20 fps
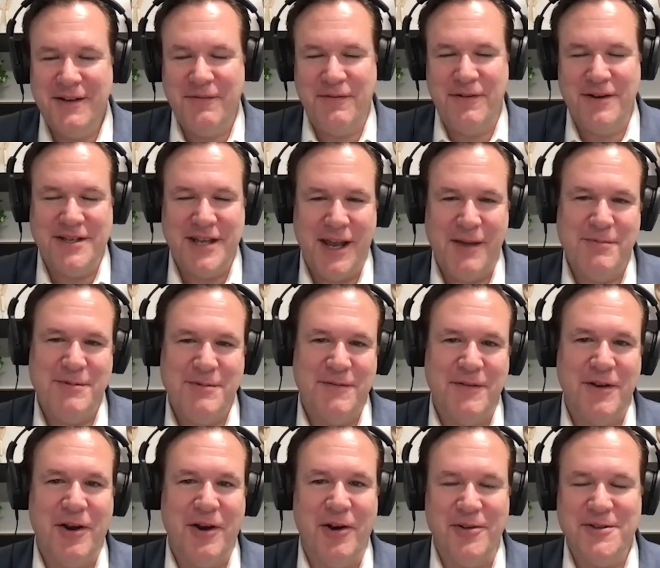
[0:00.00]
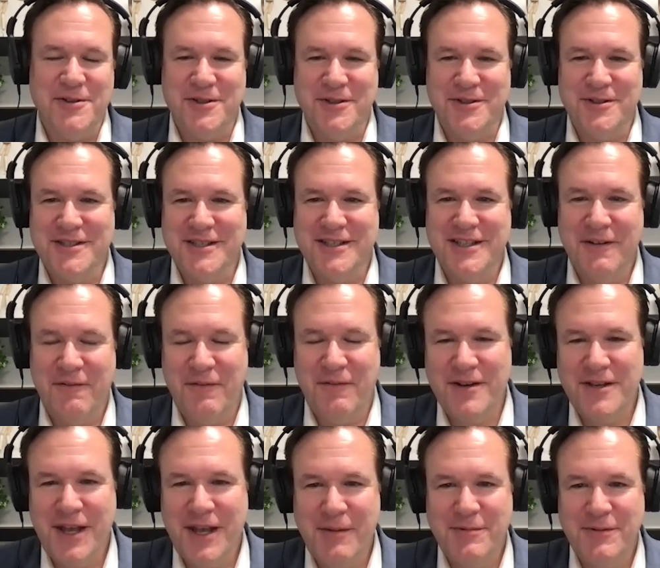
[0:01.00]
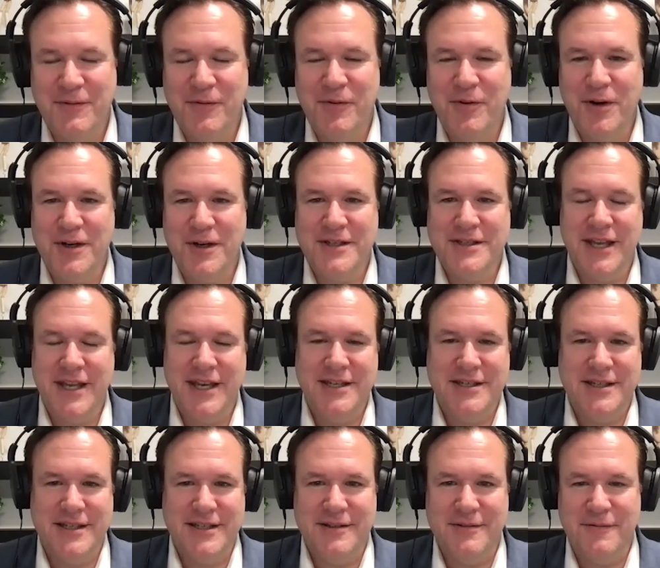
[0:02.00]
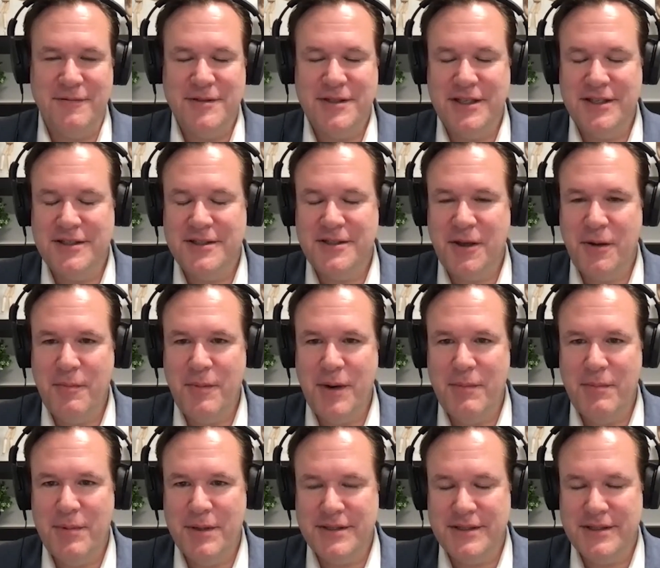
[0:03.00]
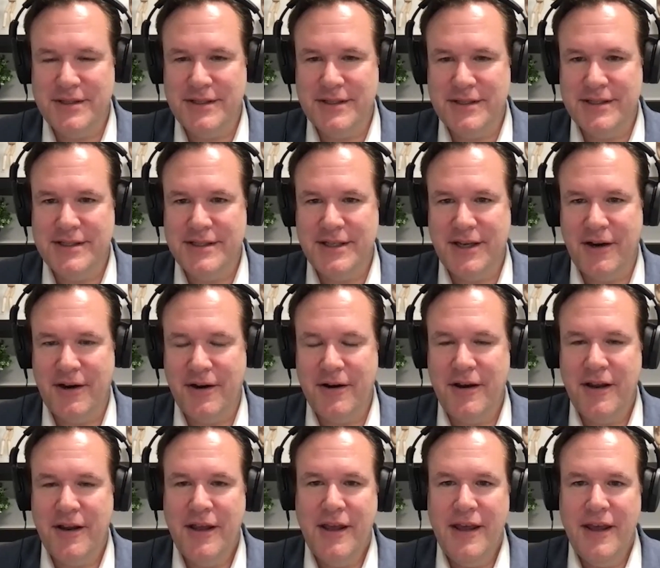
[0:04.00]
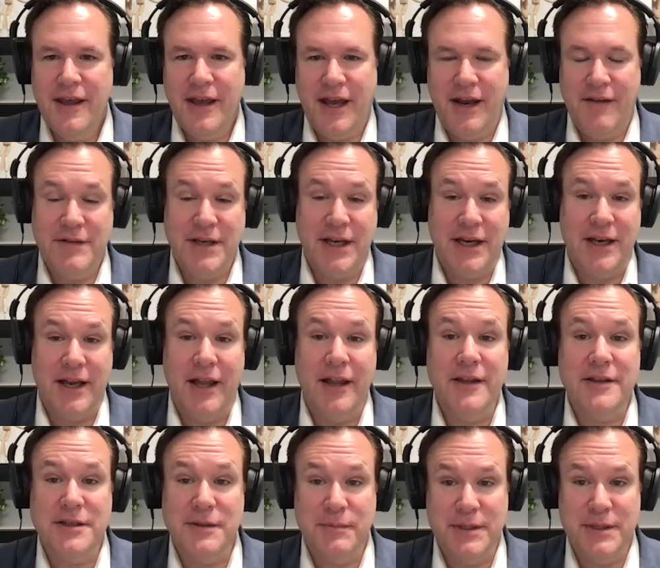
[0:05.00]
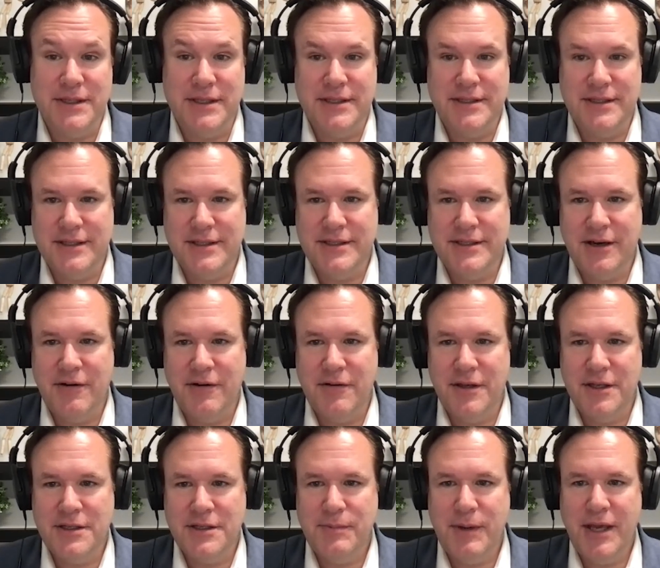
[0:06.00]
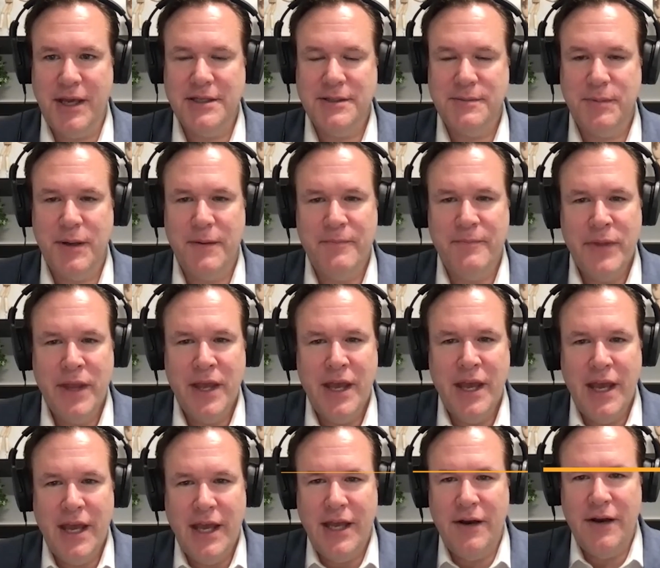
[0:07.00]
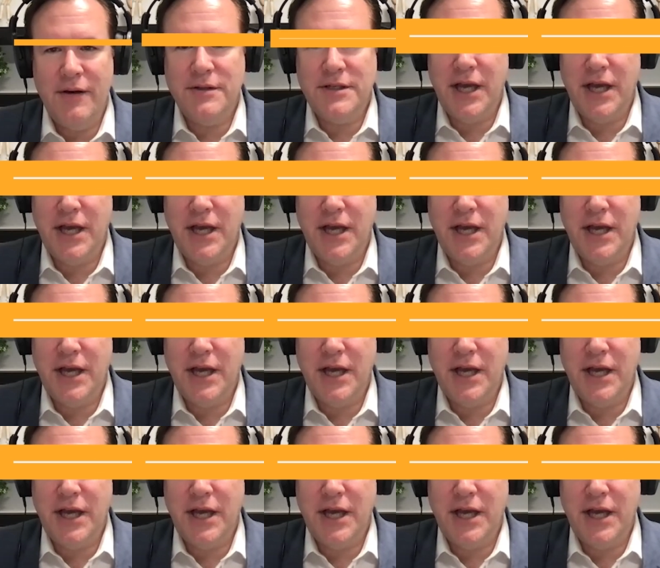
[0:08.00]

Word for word: different types of cultures and different types of organizations we've seen so many businesses start kind uh, of technology businesses start in space but you know